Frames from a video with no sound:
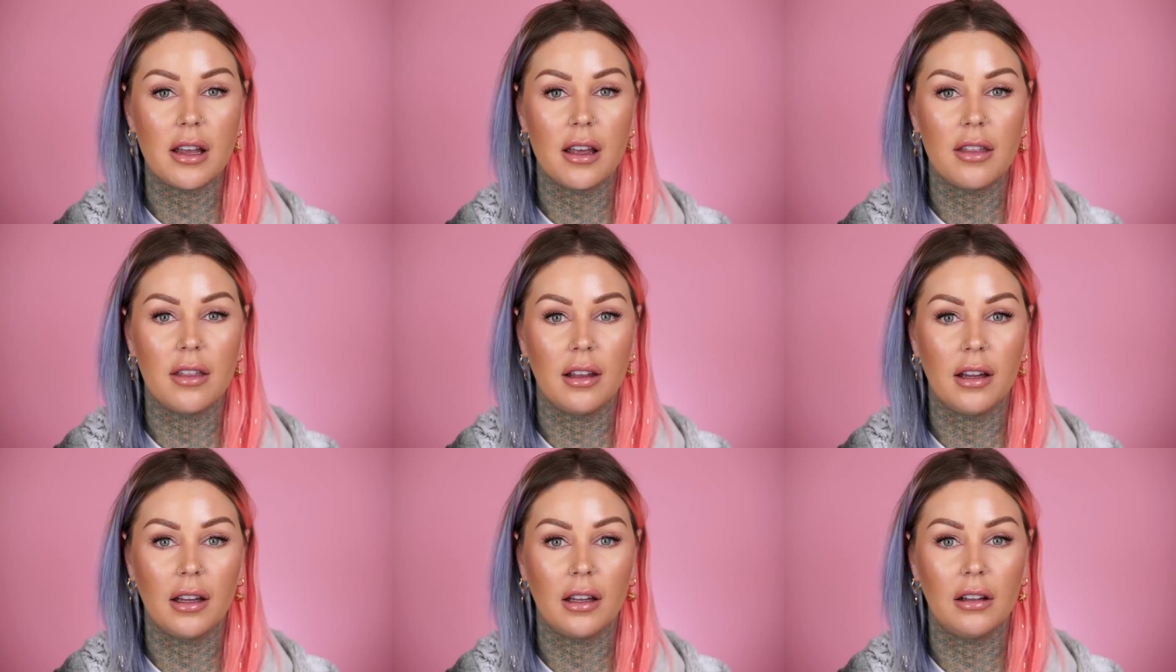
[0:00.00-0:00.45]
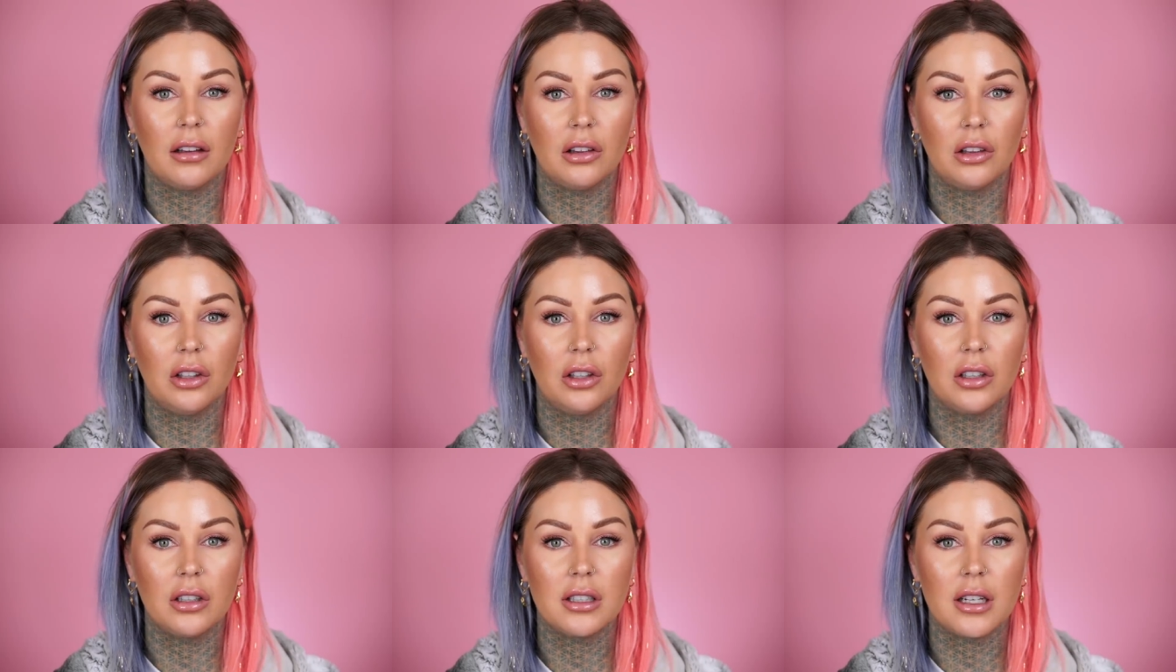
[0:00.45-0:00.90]
I think it
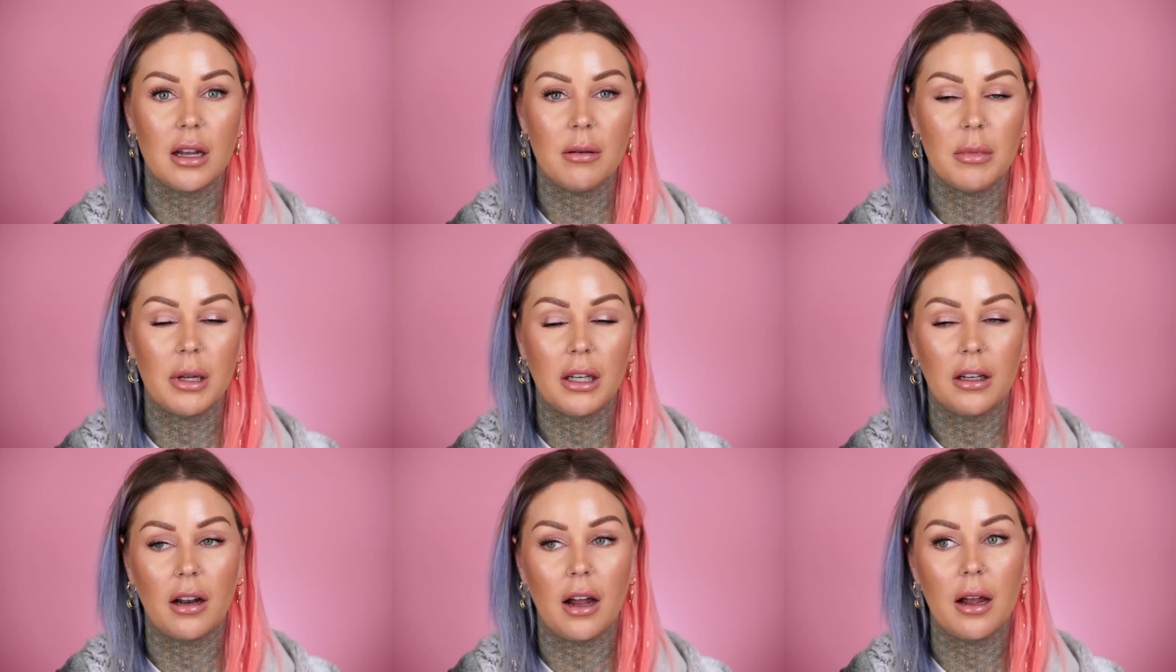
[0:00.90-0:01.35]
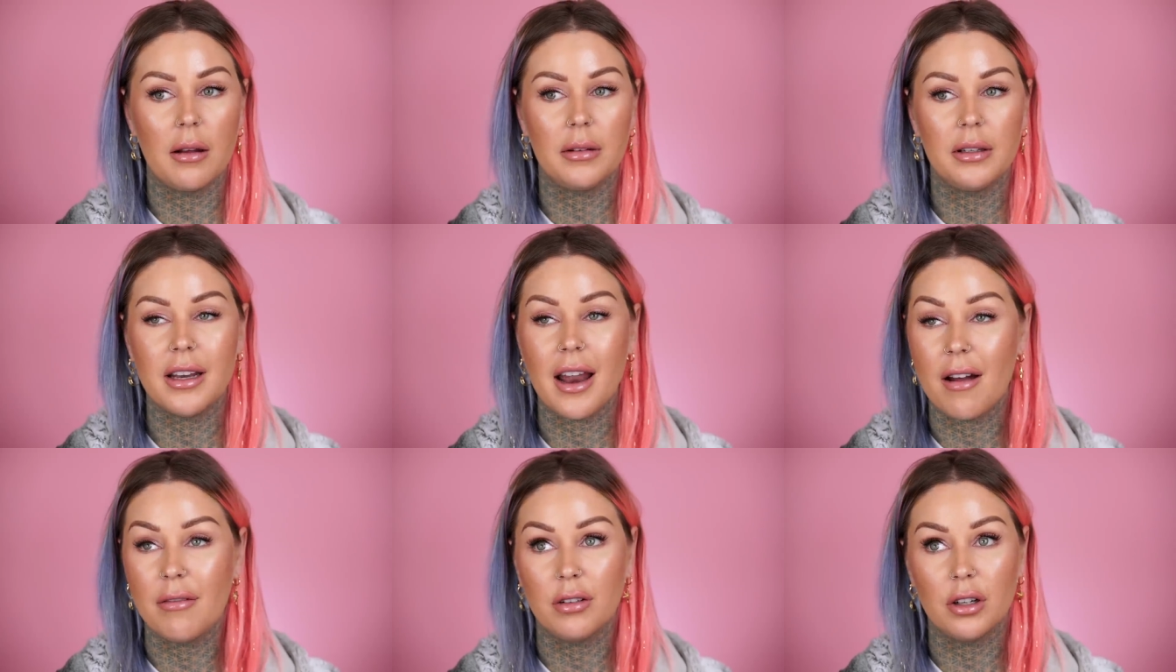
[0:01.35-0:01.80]
looked, I mean, I
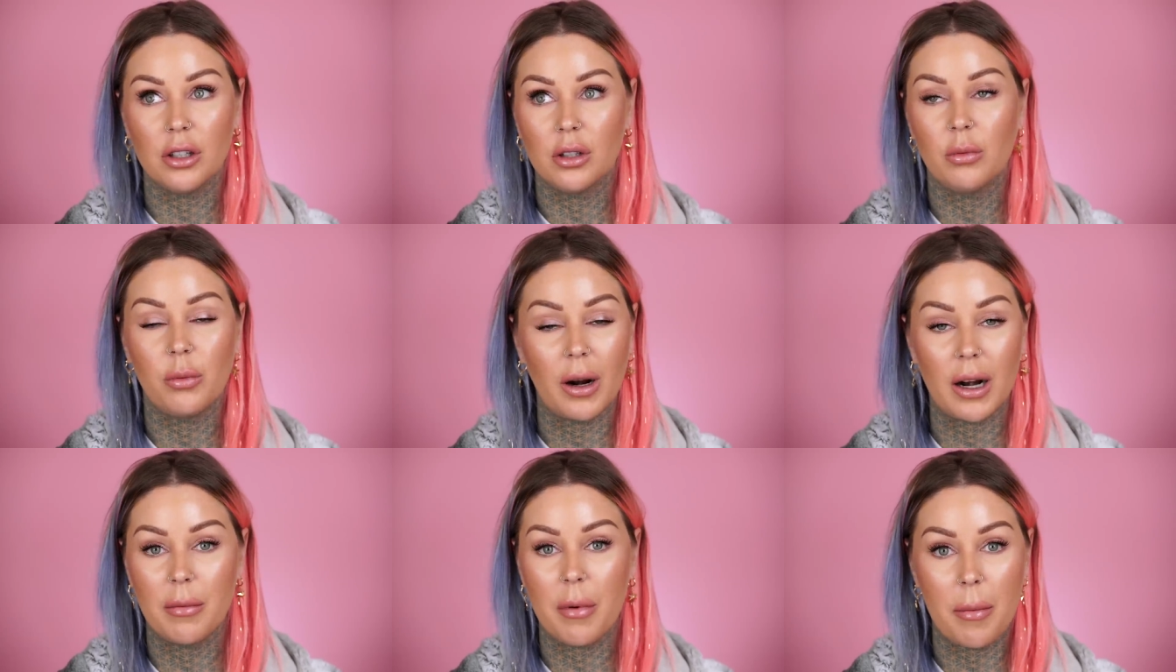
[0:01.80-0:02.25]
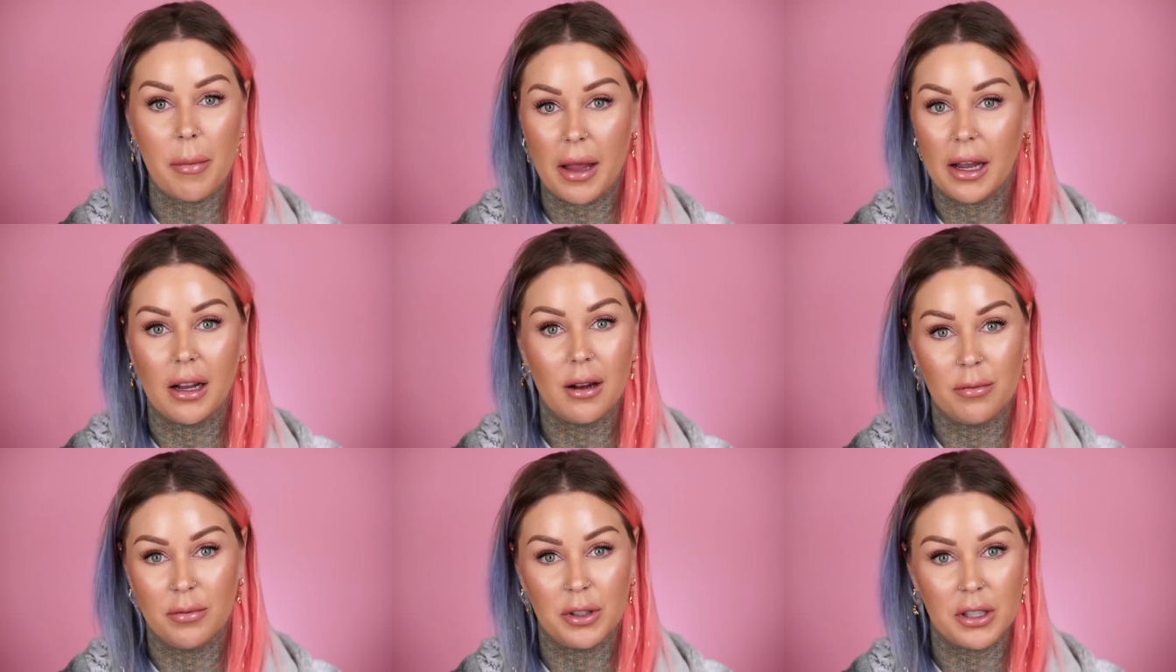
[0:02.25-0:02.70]
never wear my
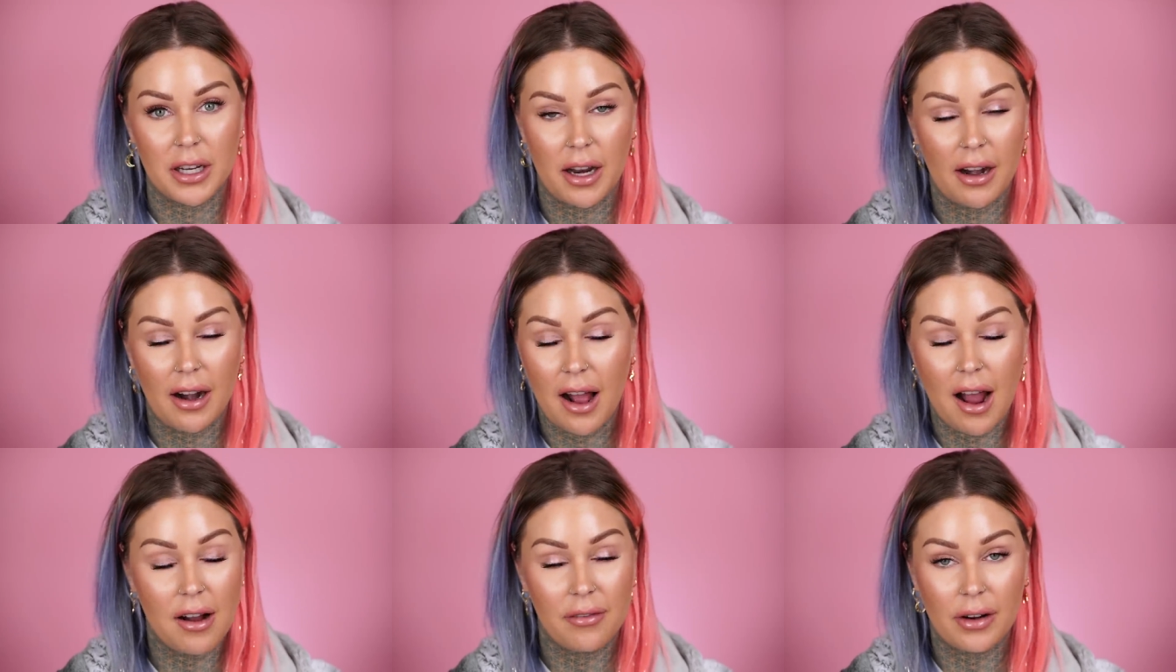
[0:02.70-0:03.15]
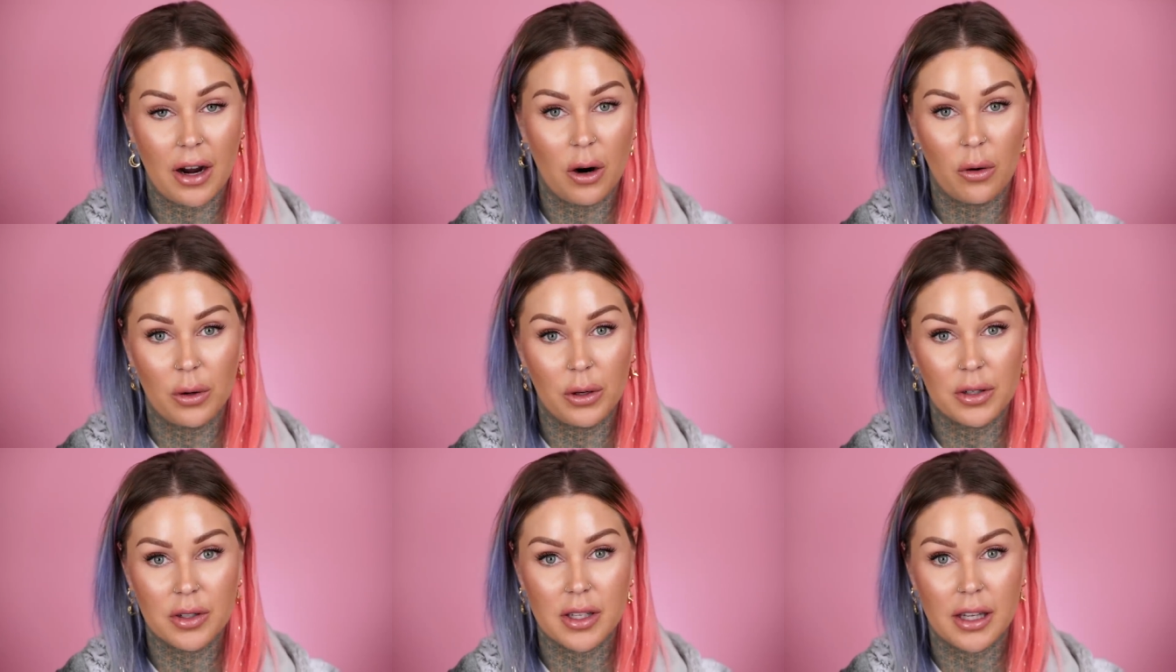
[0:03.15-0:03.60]
makeup for 10 and a half
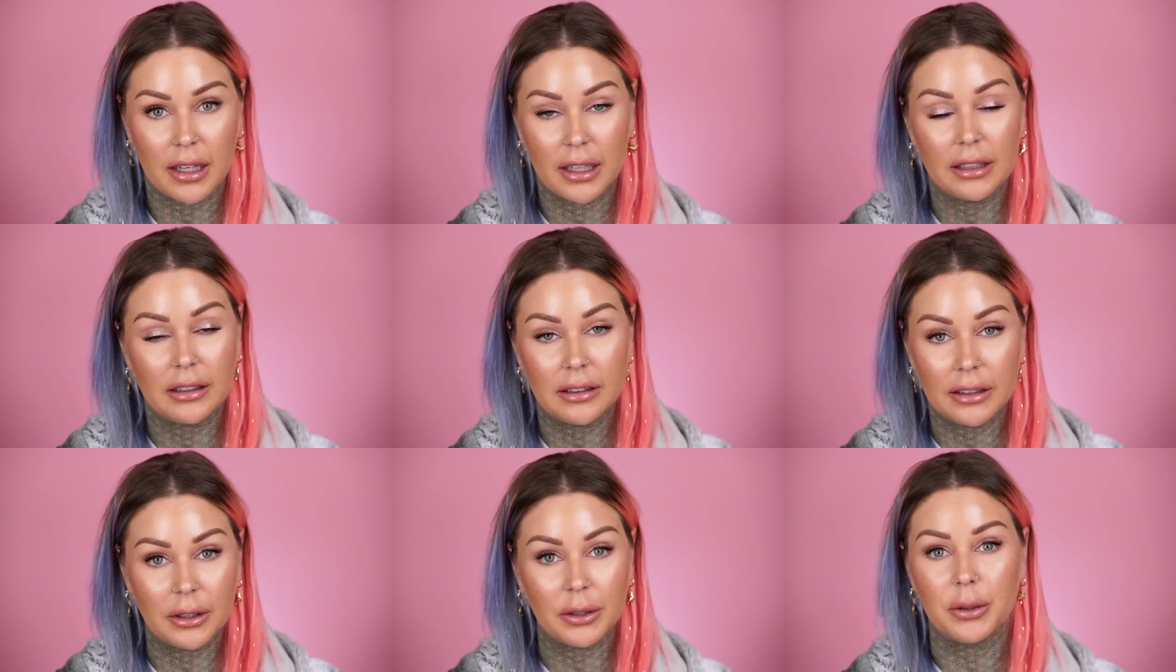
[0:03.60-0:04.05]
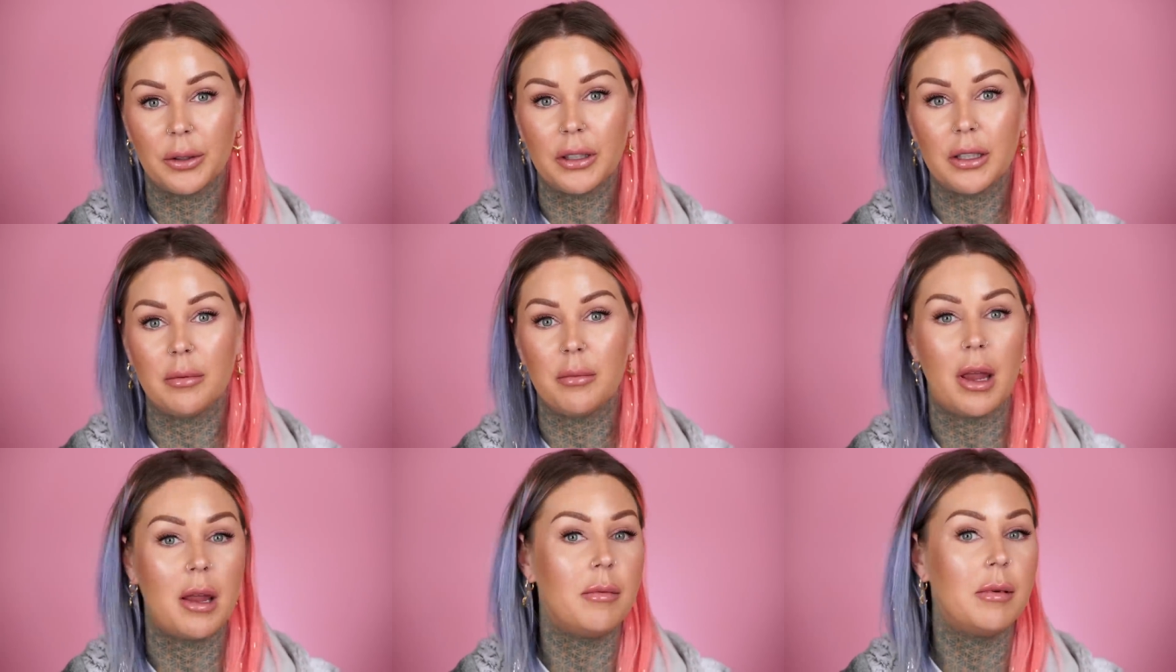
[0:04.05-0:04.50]
hours. Like I
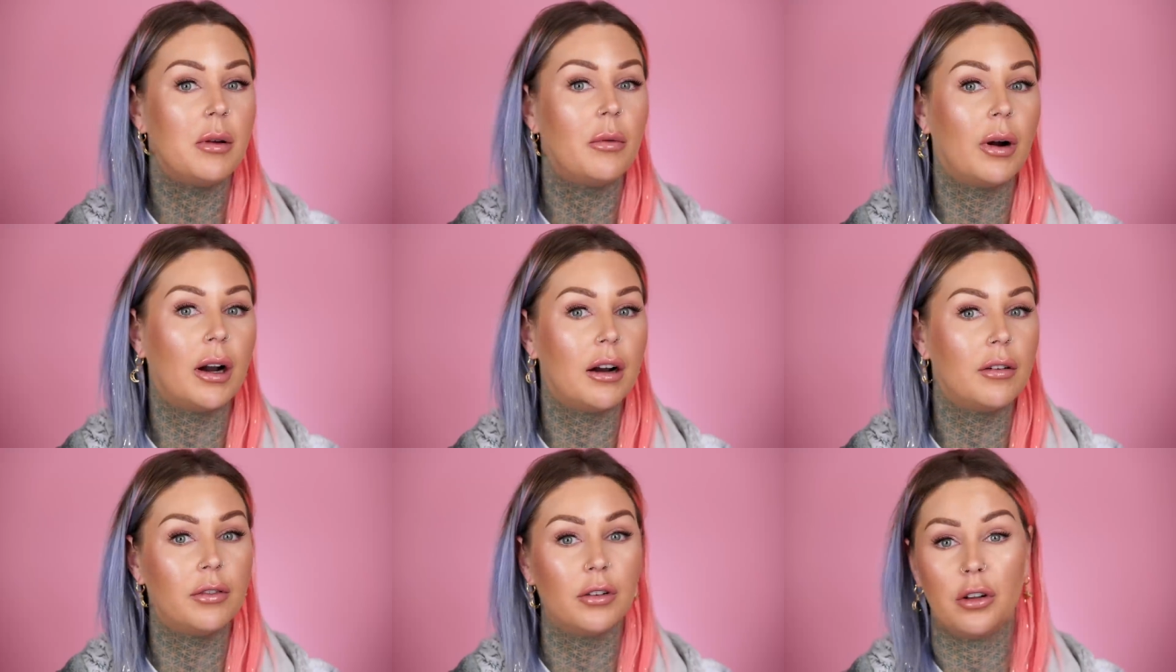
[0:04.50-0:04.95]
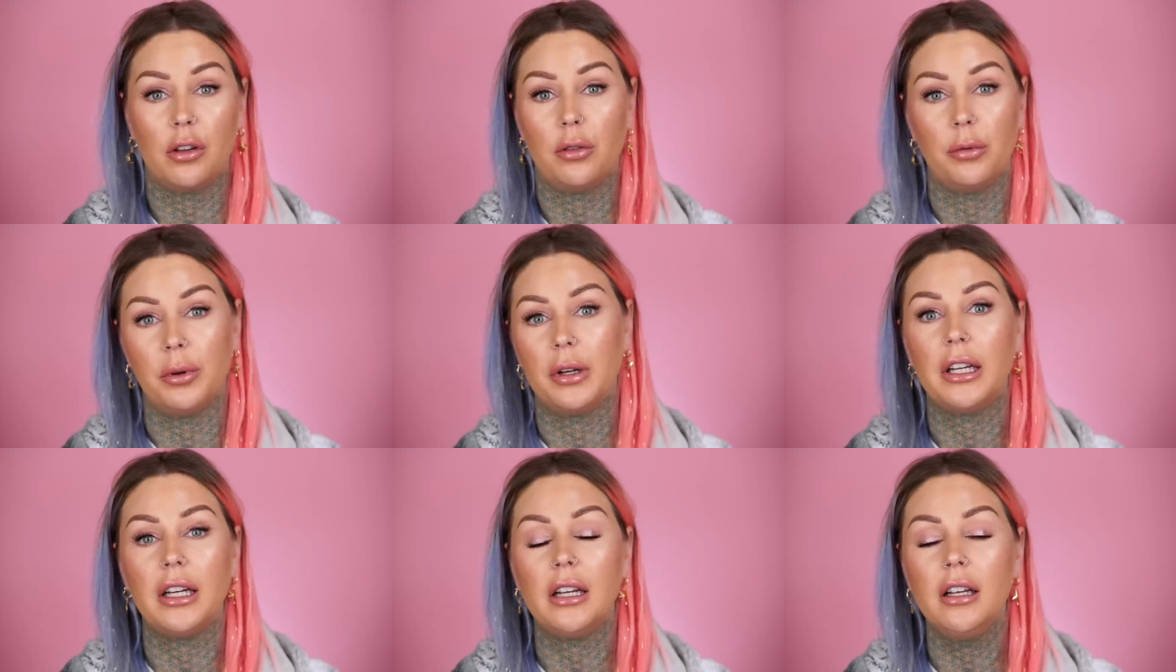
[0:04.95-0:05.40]
literally maybe wear it for
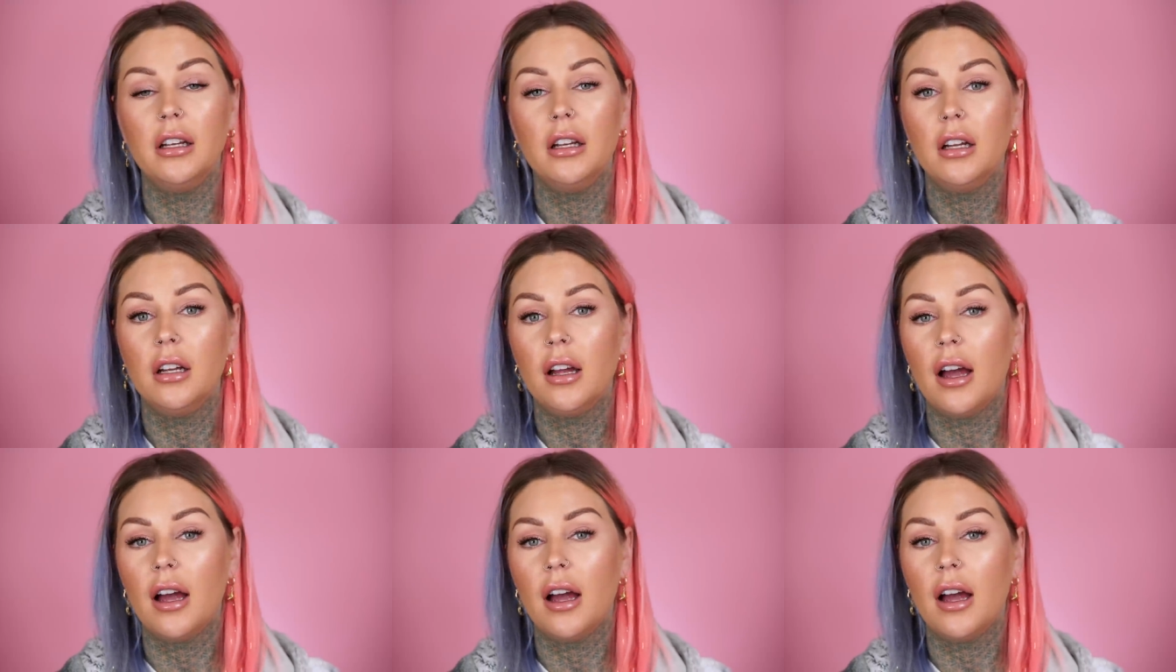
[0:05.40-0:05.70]
3